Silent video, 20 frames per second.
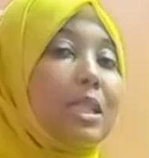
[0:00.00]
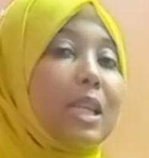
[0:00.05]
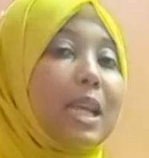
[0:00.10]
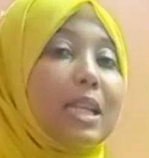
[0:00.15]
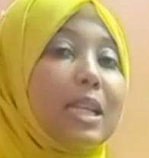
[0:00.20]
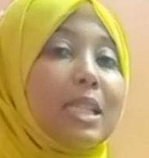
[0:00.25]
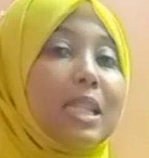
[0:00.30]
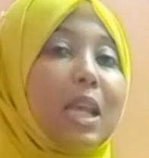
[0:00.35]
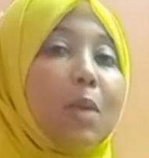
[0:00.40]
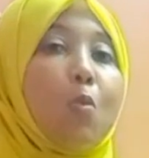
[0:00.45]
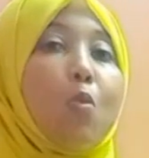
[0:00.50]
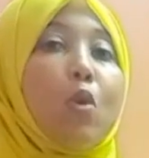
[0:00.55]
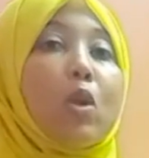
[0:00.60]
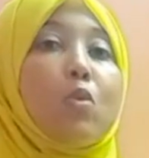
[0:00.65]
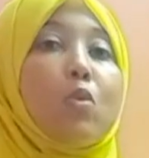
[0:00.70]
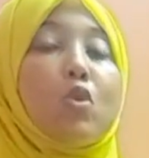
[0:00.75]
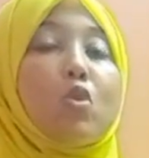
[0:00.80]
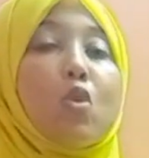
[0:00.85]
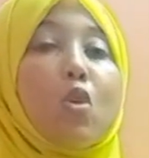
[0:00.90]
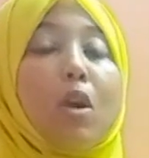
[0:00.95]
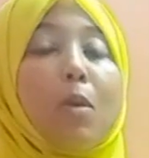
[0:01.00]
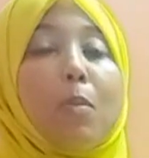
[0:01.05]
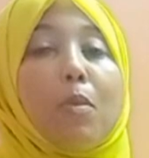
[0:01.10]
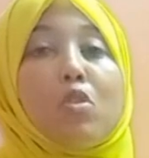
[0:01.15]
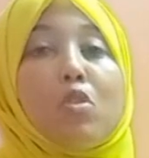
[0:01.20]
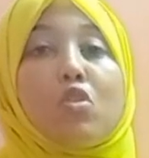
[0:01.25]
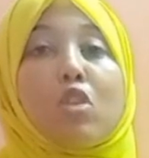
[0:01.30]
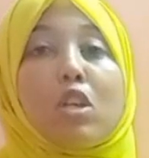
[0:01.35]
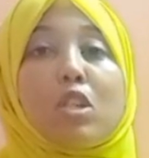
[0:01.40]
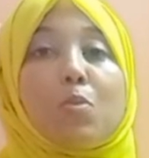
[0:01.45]
this enzyme when we talk
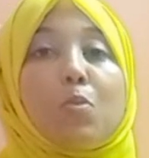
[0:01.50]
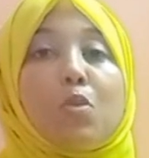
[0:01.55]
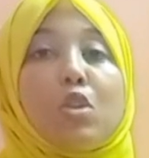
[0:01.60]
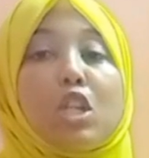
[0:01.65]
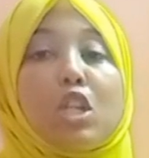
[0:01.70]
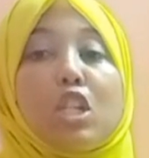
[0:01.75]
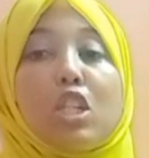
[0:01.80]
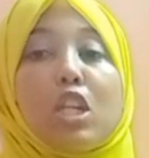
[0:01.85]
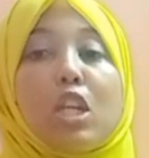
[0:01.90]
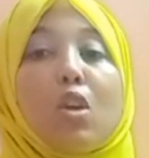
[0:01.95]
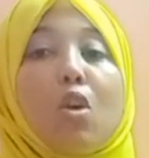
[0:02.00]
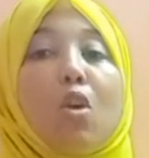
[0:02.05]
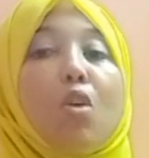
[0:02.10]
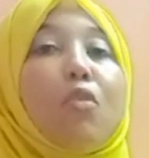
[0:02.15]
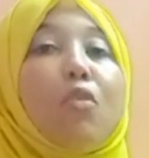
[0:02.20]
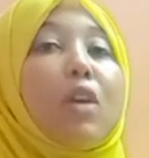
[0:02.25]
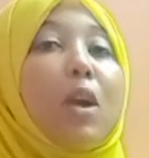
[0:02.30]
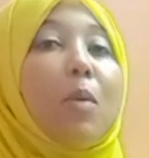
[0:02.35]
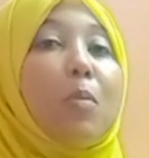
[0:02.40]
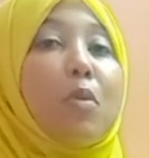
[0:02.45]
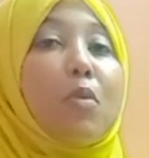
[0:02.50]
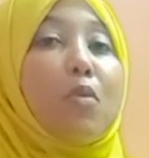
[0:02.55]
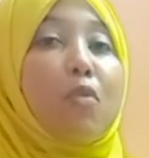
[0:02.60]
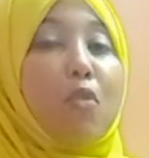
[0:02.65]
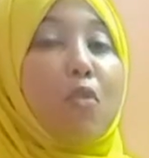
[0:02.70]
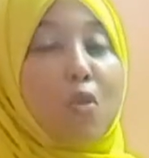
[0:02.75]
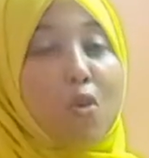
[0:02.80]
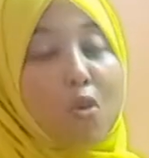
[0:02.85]
about transportation of carbon